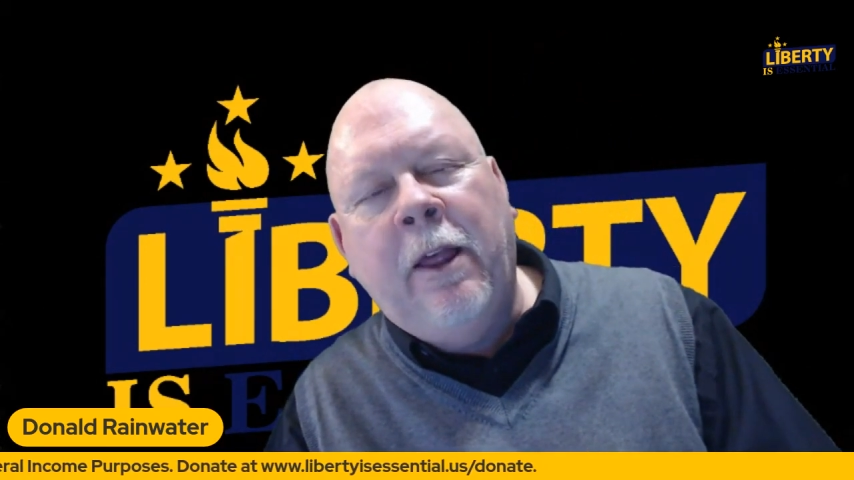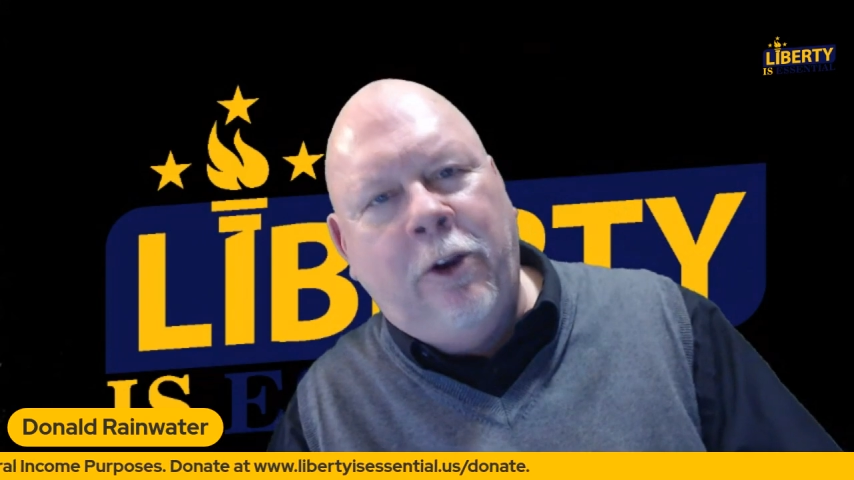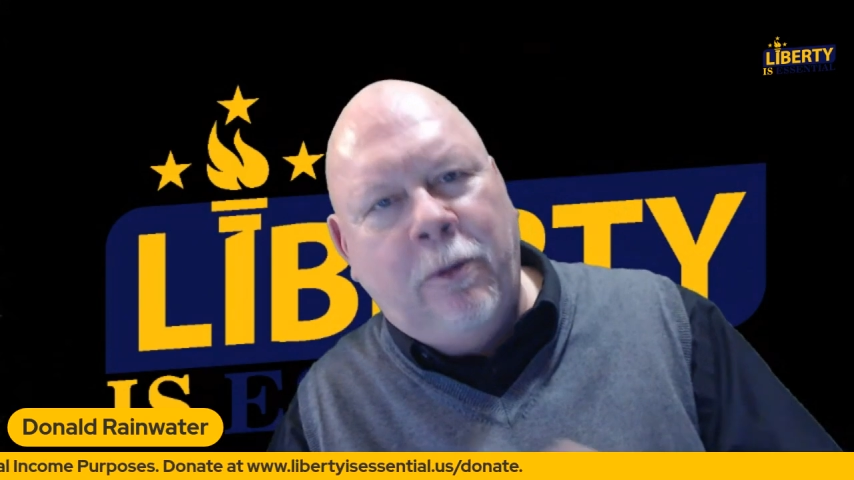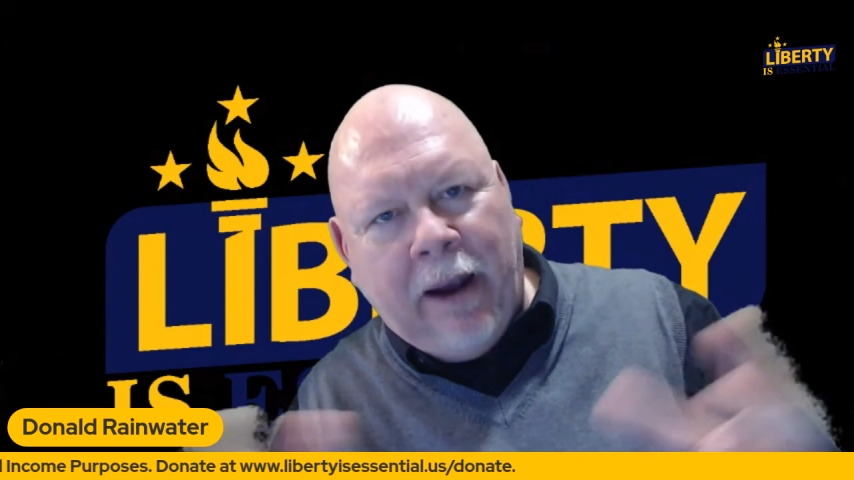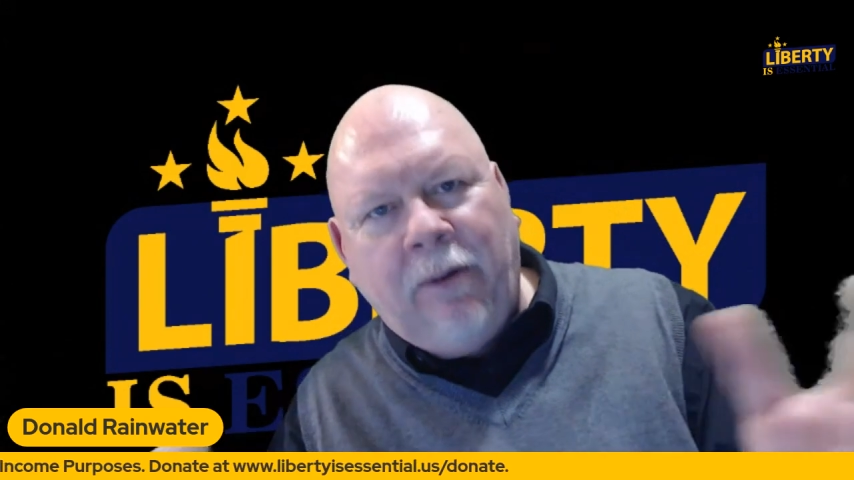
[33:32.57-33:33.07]

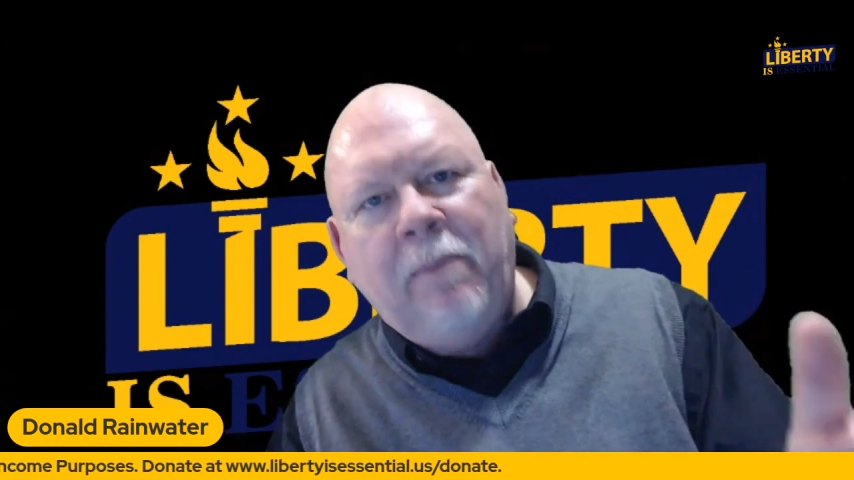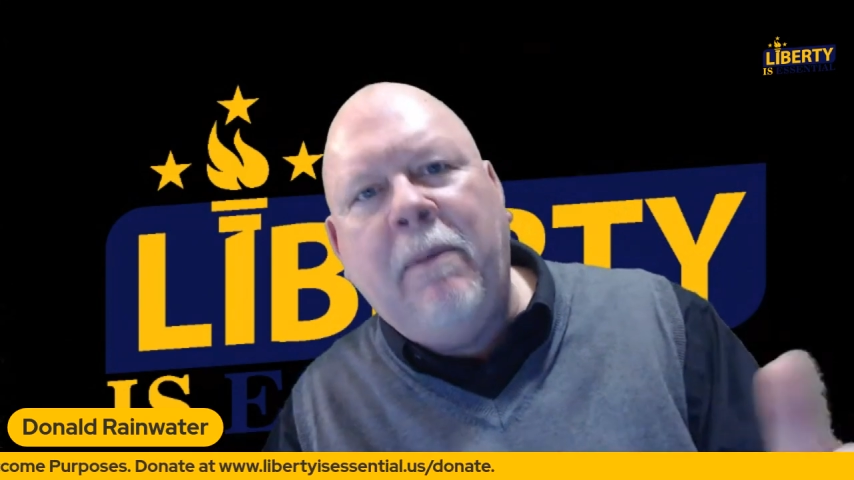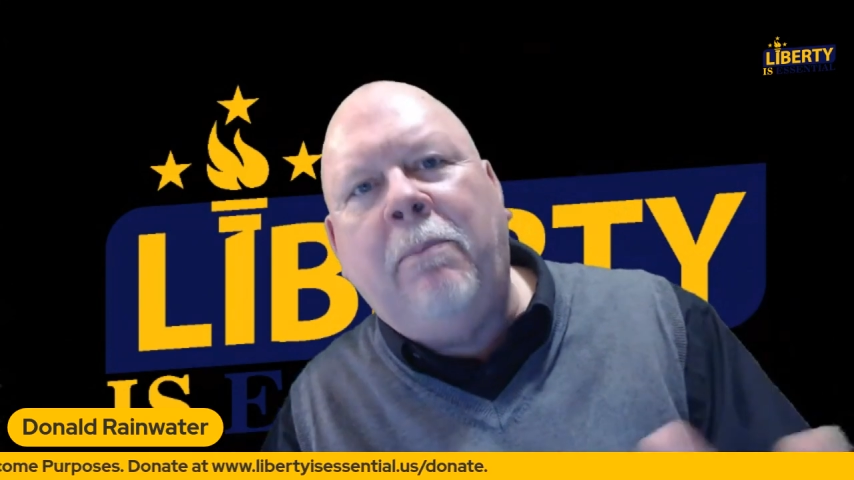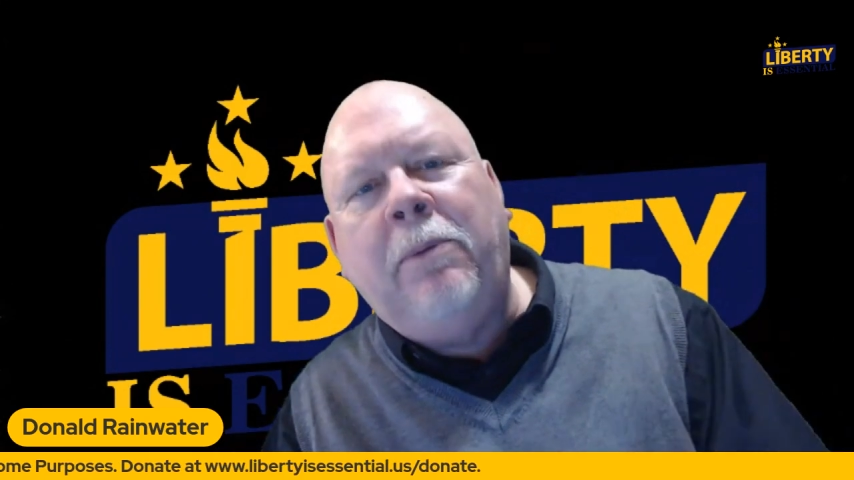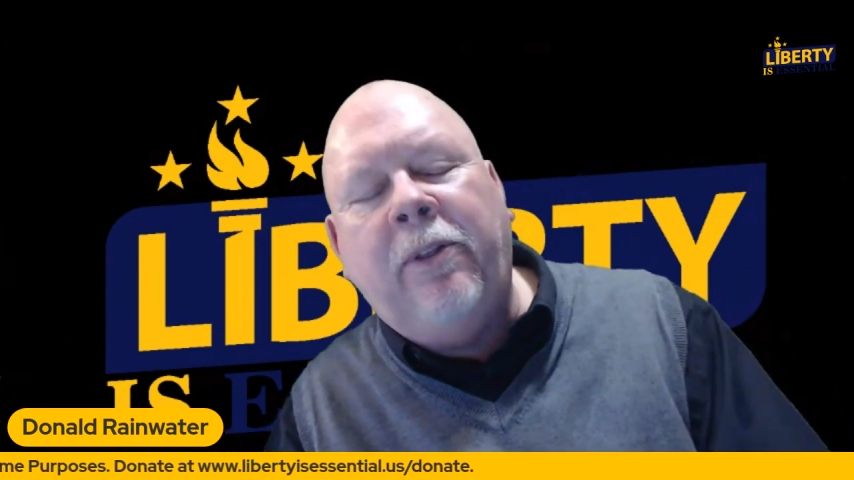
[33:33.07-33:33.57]
You may
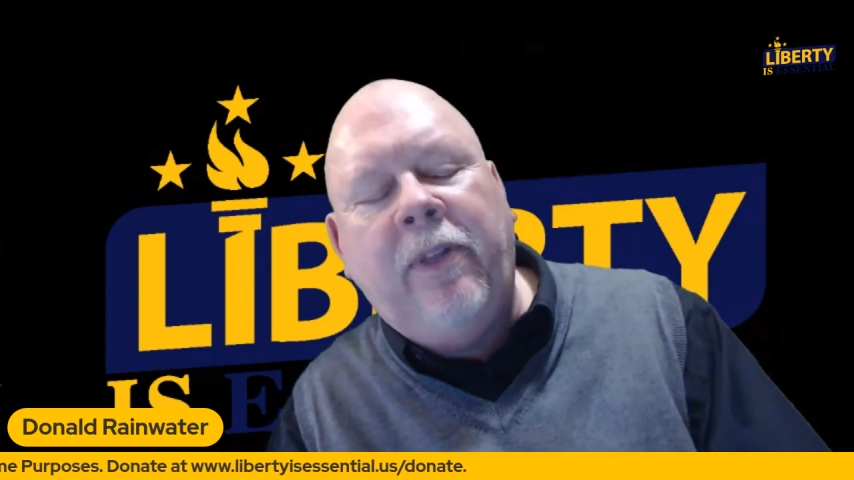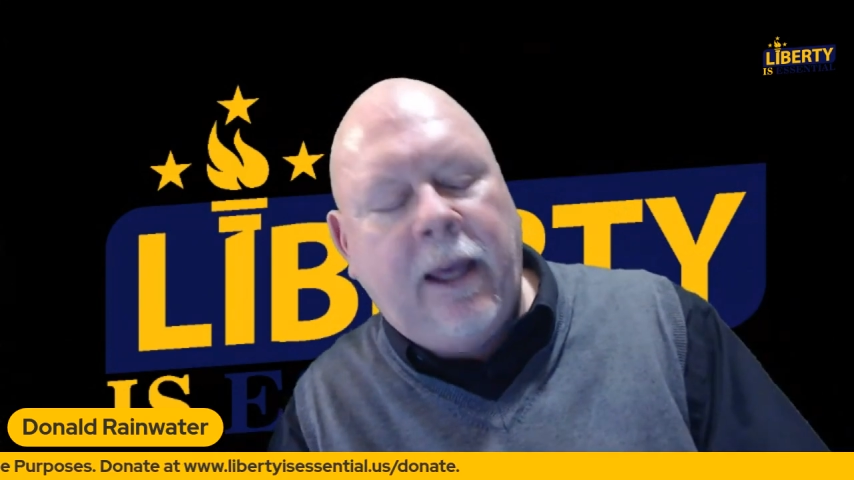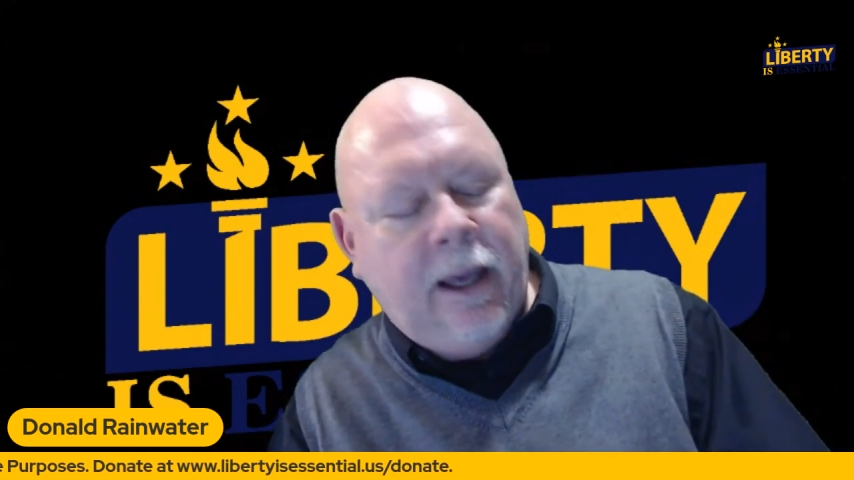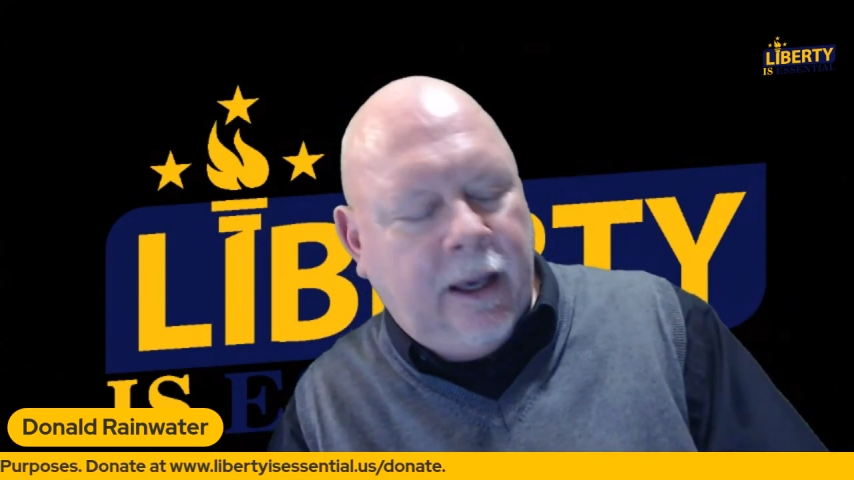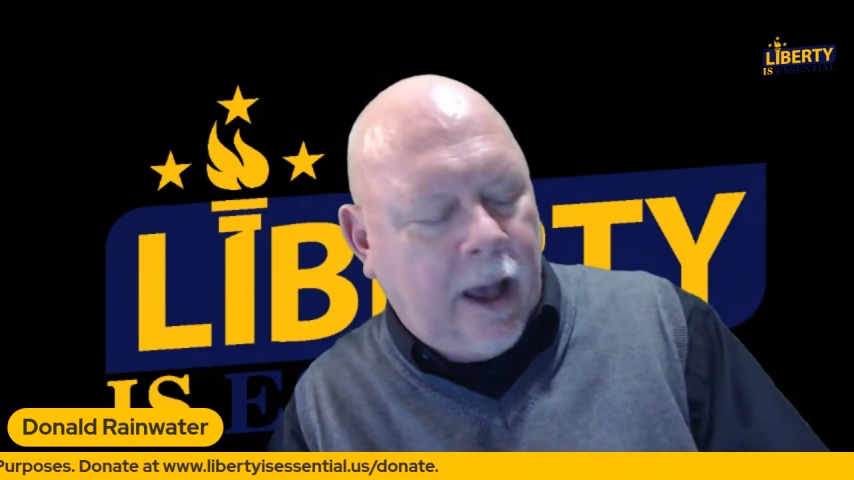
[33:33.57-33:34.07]
remember
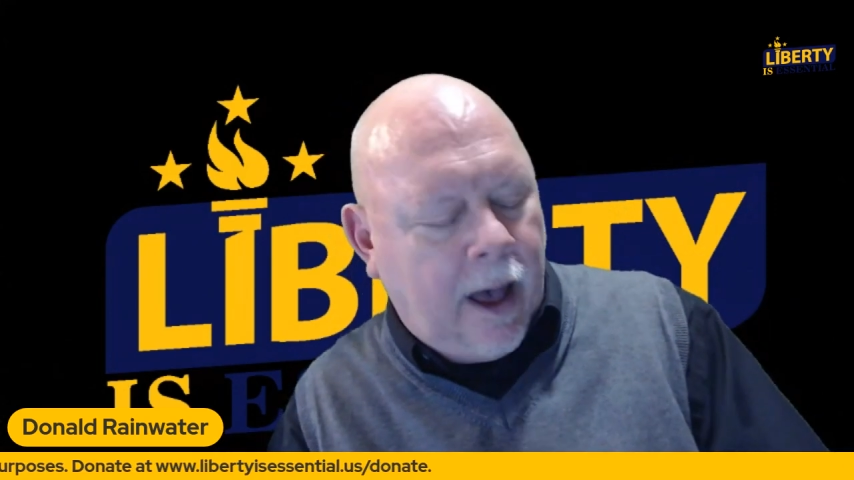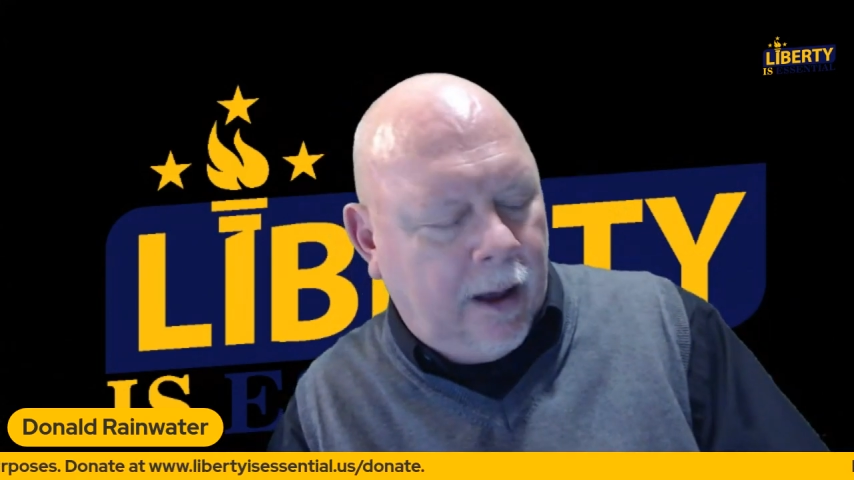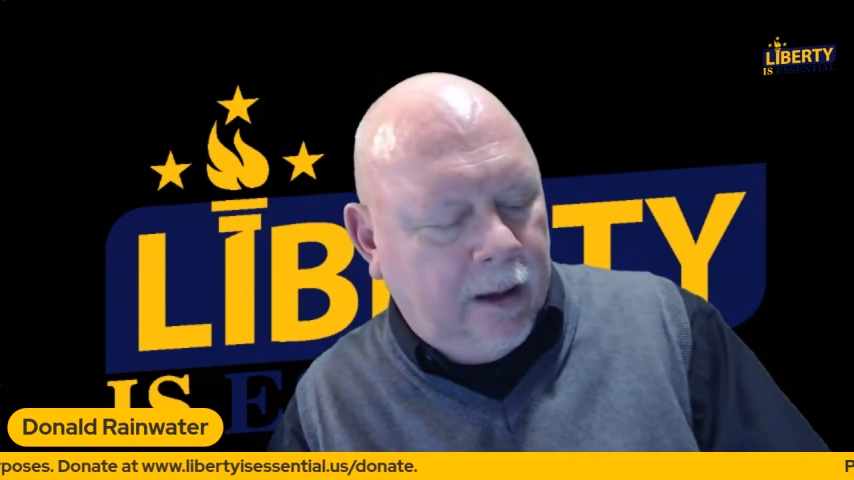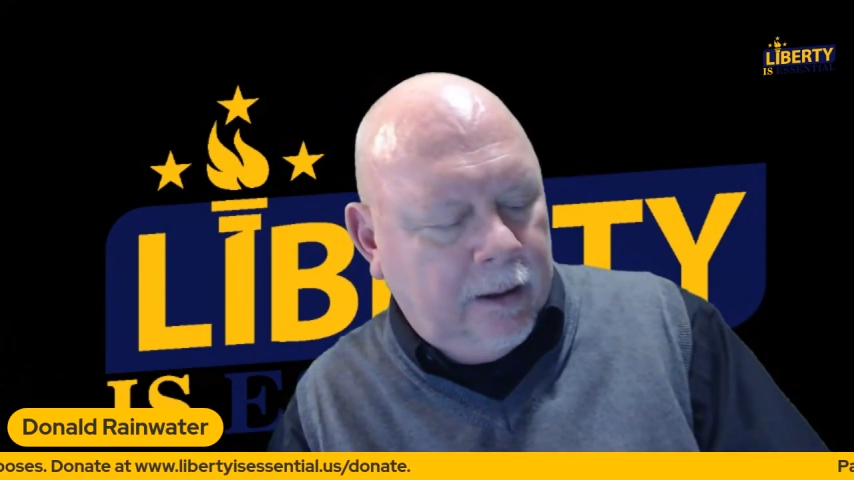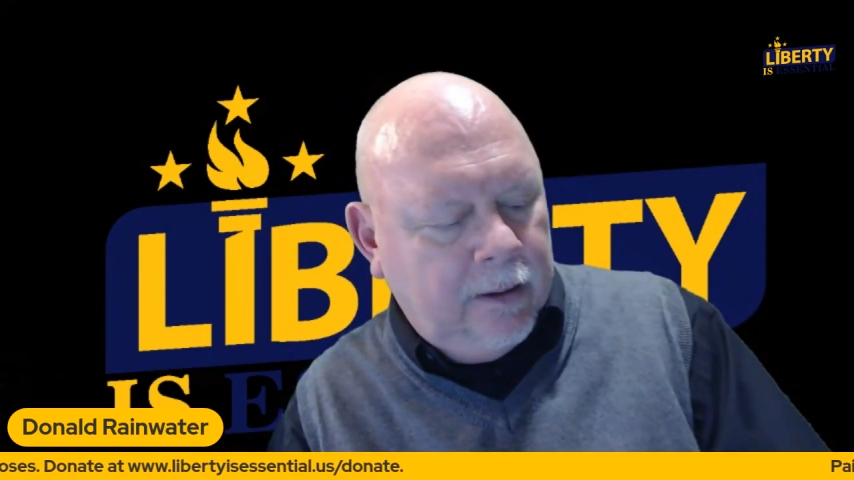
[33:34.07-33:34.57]

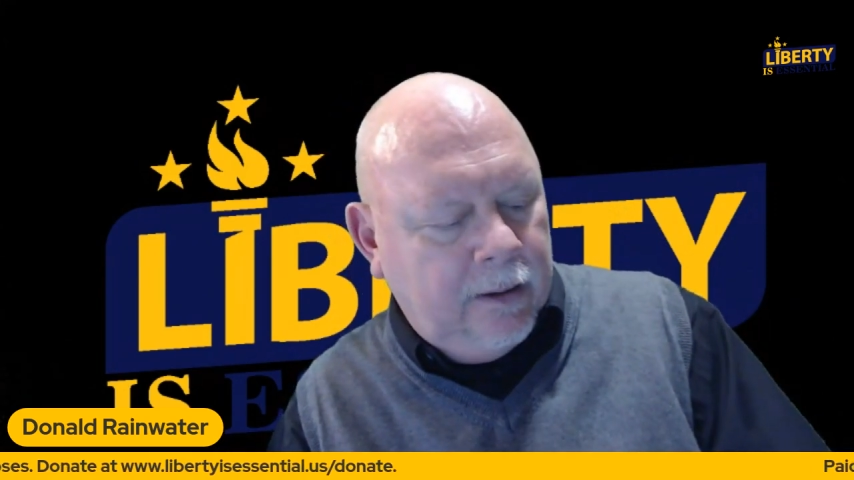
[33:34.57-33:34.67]
the